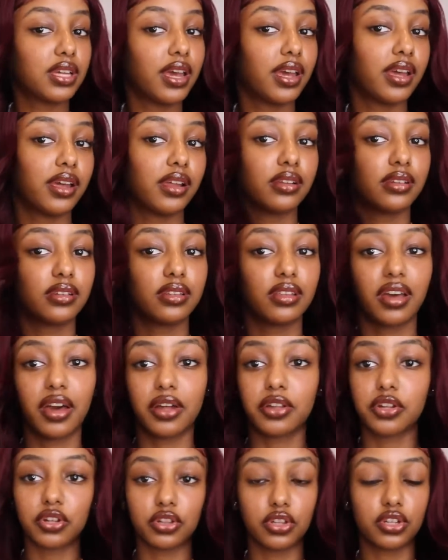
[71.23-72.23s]
and the
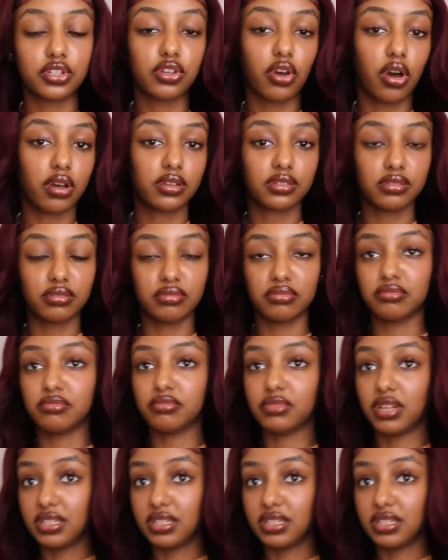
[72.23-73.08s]
color looks awesome.